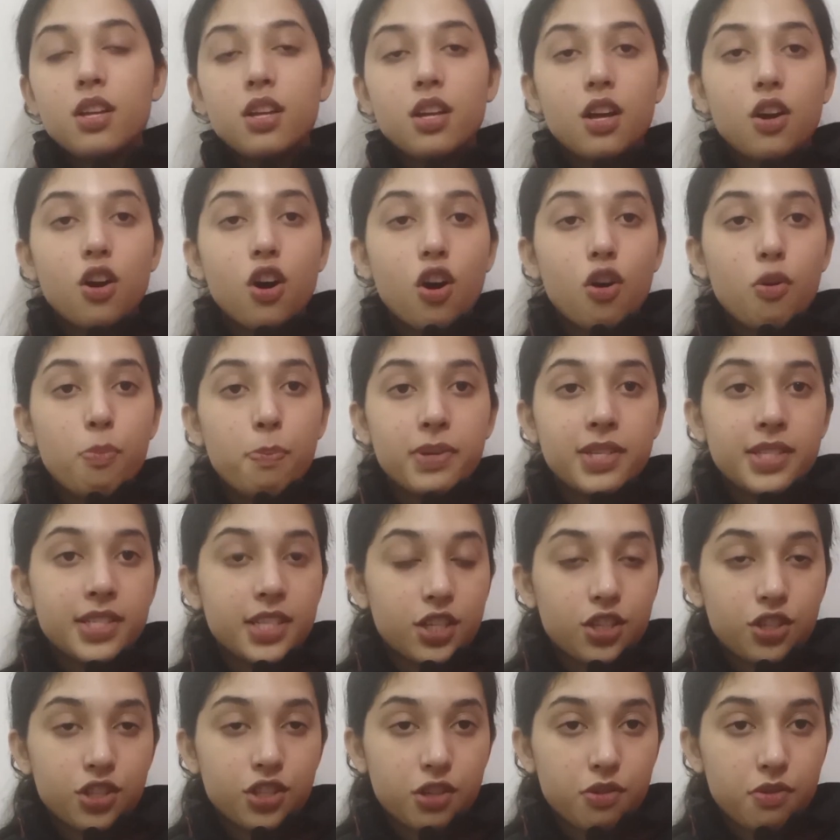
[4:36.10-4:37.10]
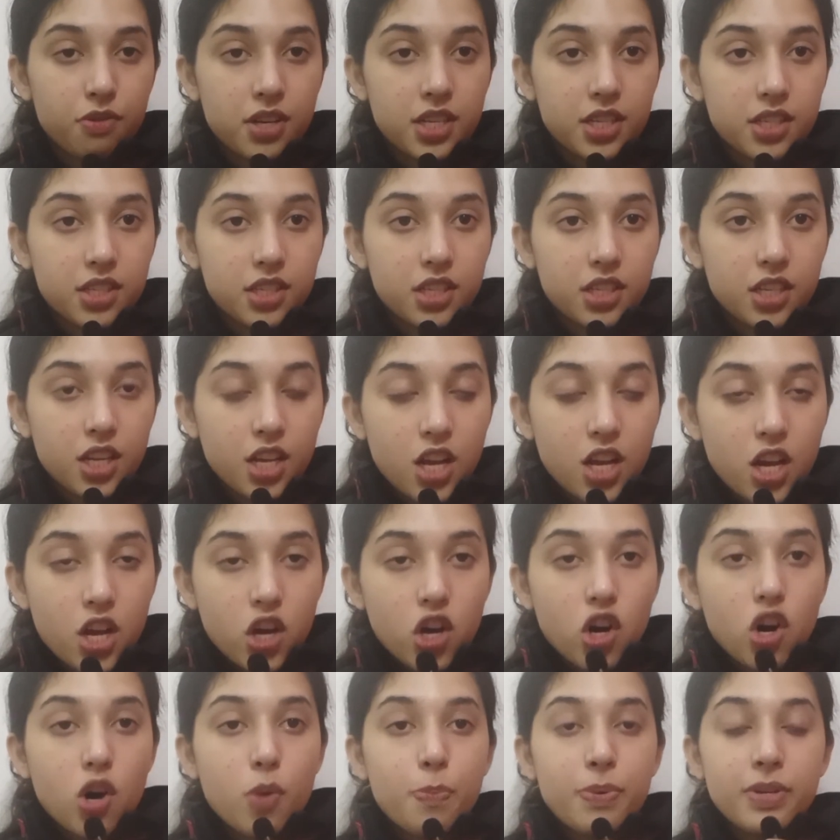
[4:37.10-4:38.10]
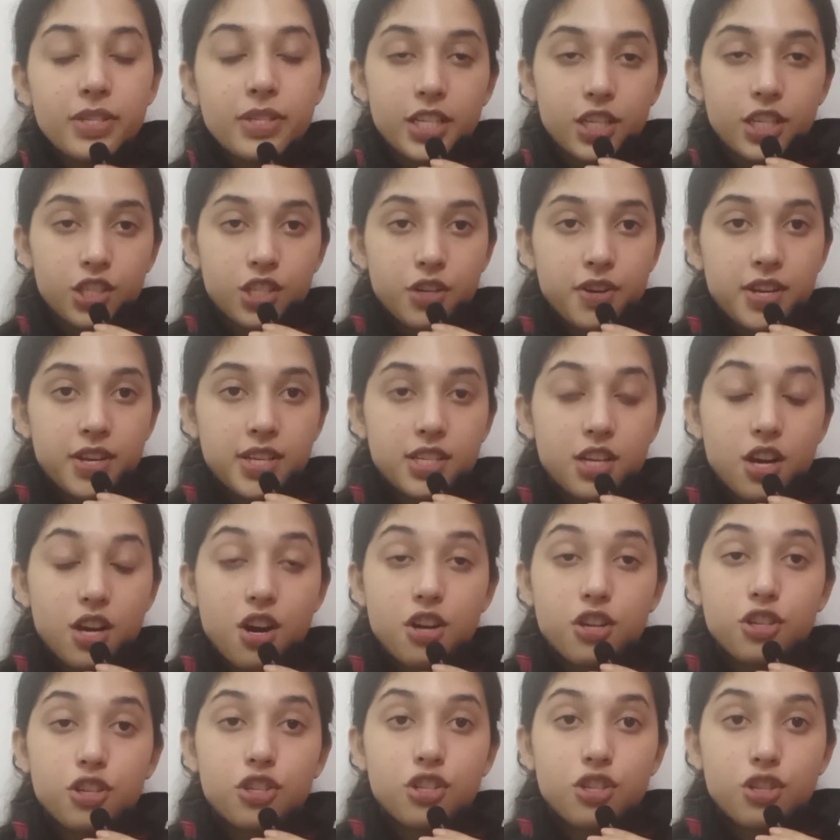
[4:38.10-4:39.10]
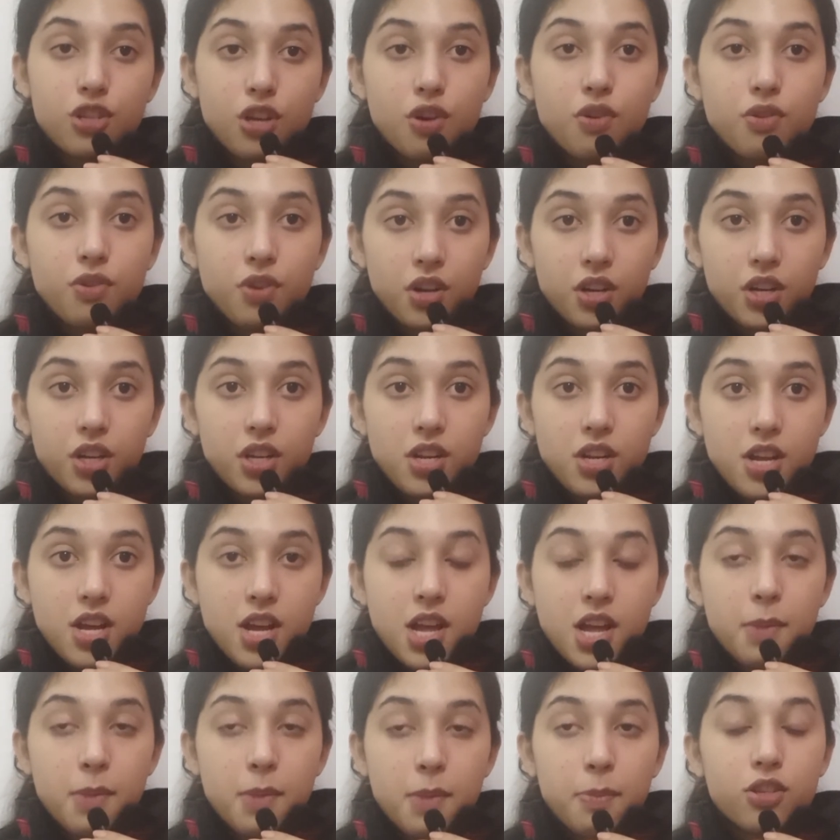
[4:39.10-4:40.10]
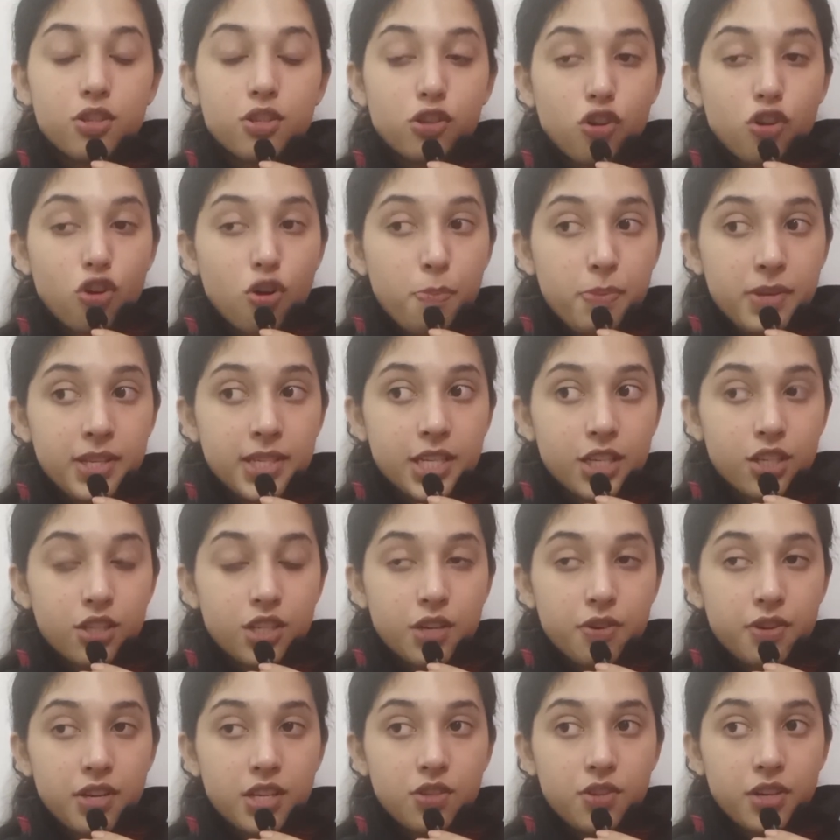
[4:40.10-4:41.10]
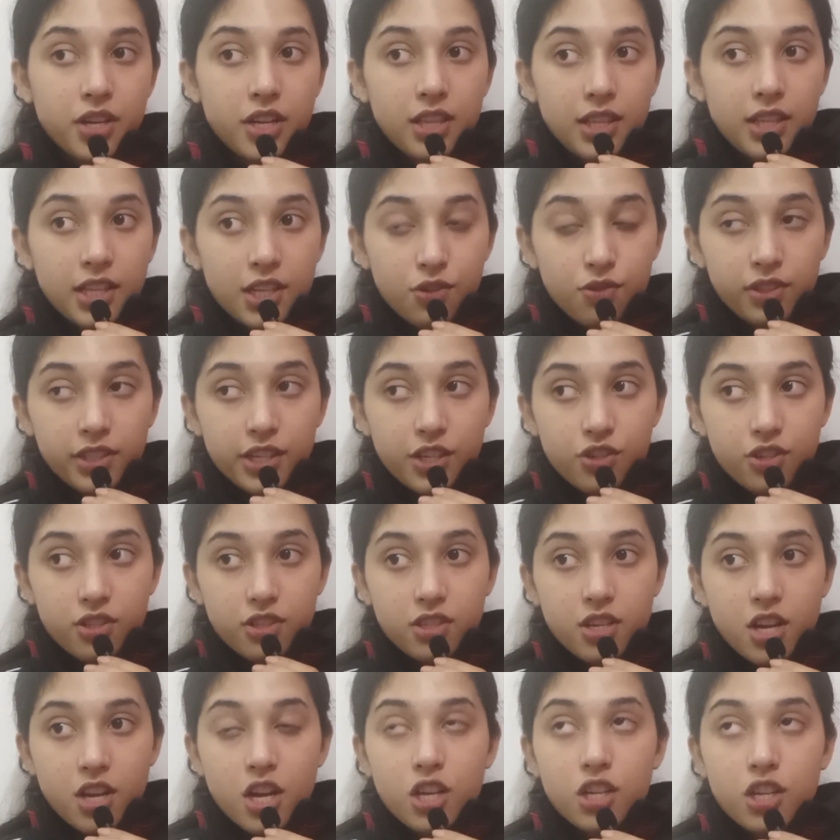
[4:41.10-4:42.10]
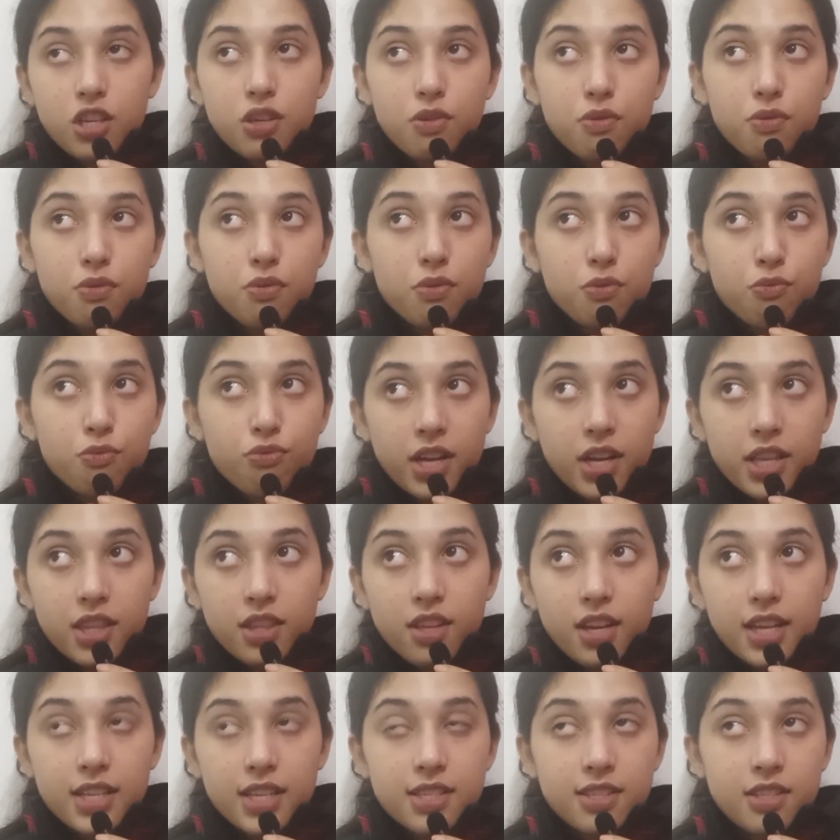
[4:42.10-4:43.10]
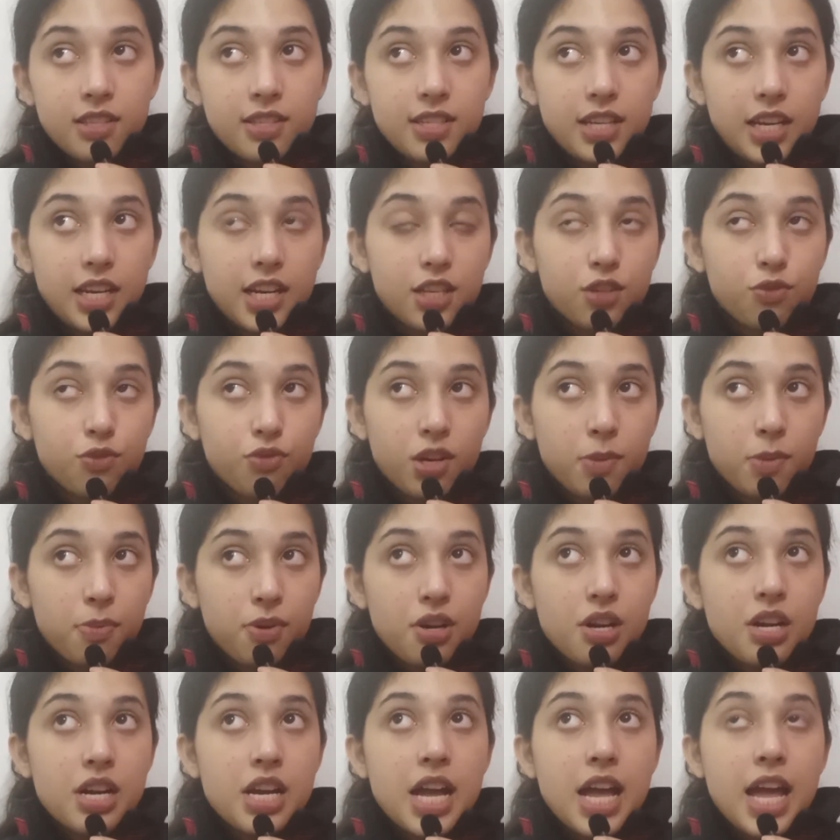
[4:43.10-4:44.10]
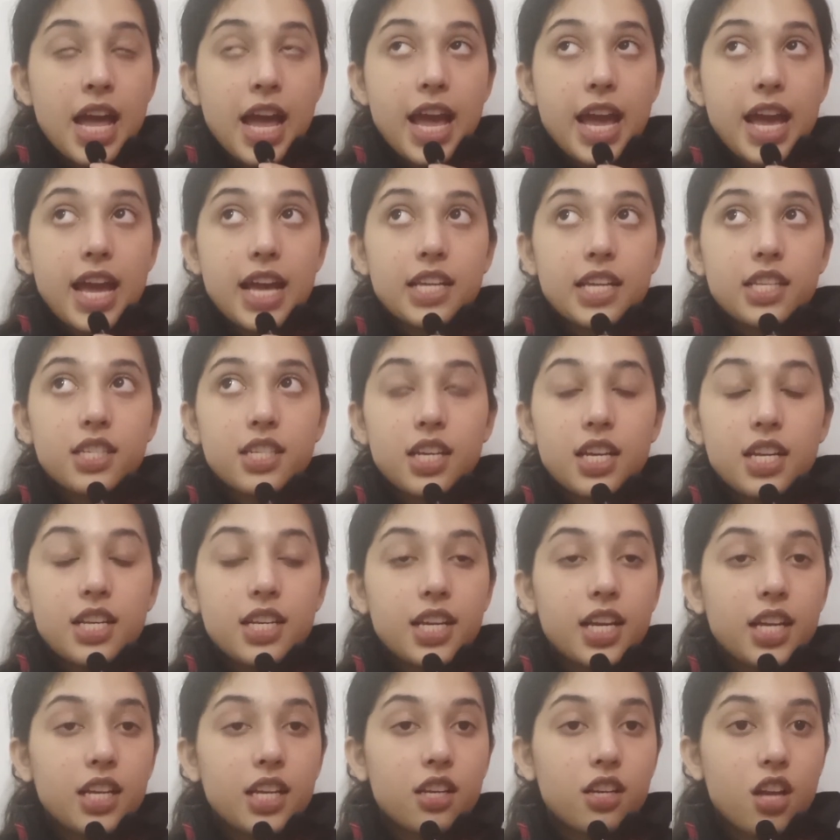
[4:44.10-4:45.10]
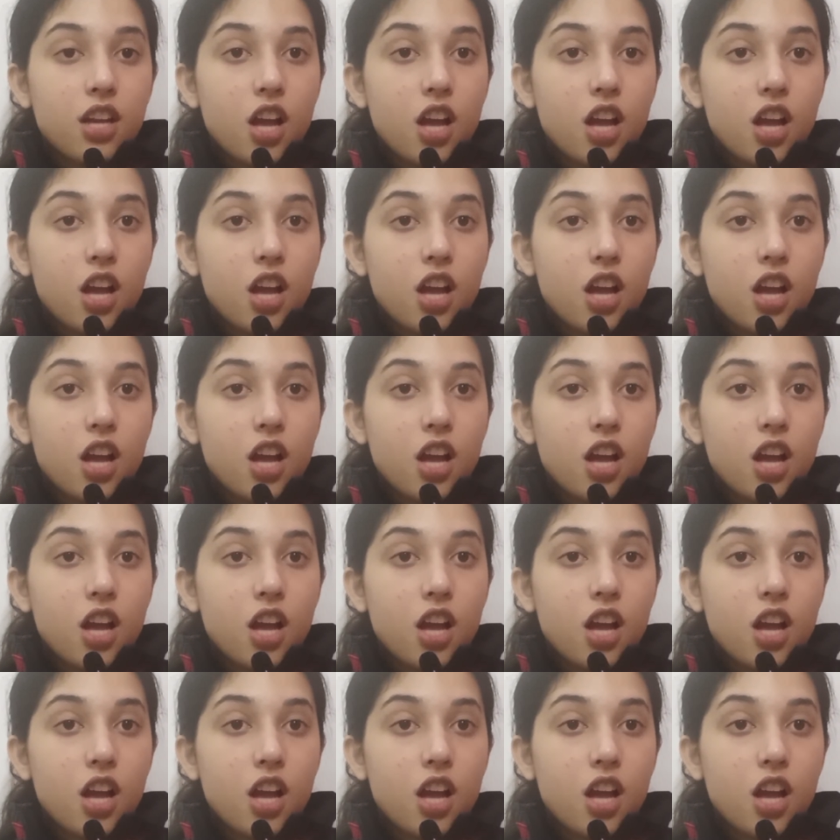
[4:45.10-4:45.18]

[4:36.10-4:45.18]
Open Dictionaries. Open Dictionaries are so good because on Open Dictionaries you can literally just you run the instant data scraper and it can